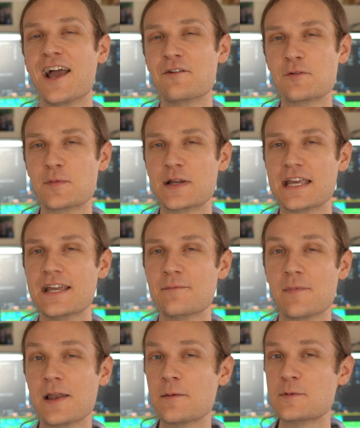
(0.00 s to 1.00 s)
Hi everybody,
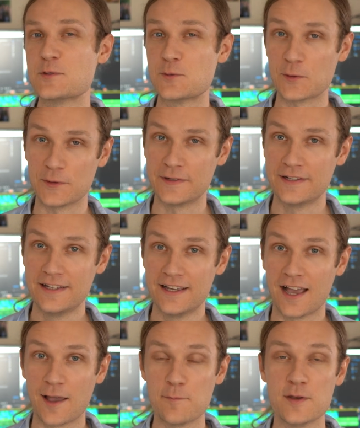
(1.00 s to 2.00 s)
my name is Joel.
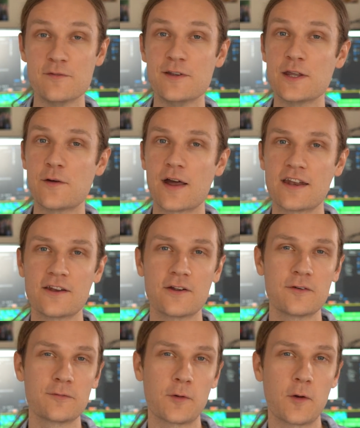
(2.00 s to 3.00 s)
I've been a video
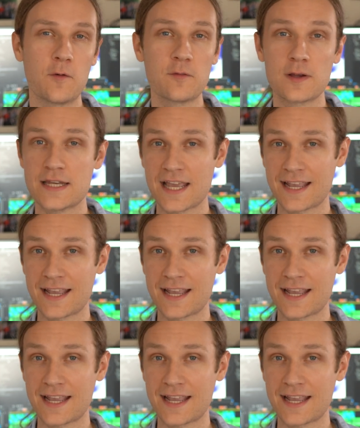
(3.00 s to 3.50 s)
editor for over a